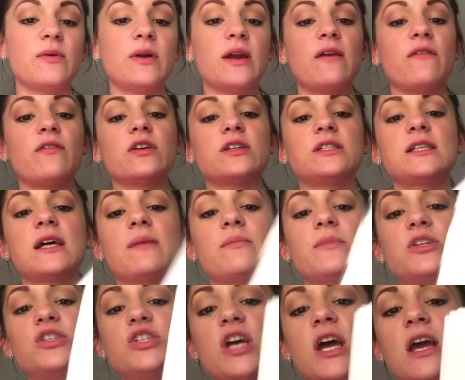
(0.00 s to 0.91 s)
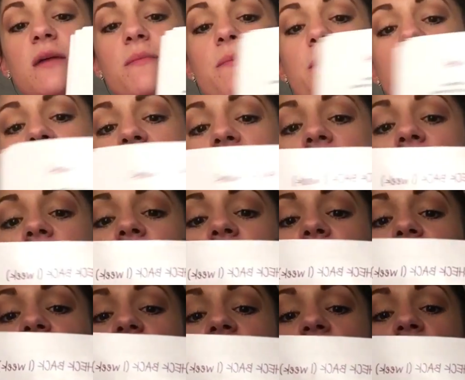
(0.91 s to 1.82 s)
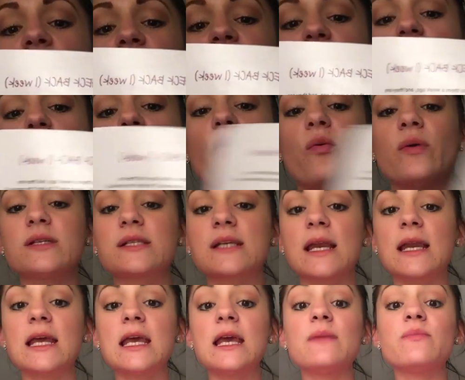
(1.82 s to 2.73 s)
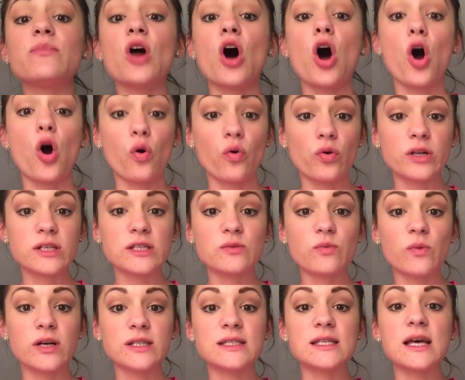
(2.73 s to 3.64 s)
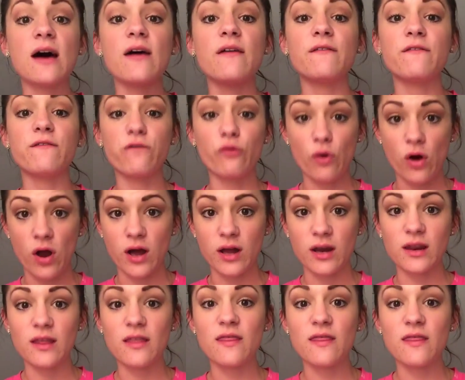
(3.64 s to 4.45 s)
whenever it's time to check back, and you're always going to keep the oldest ones up front.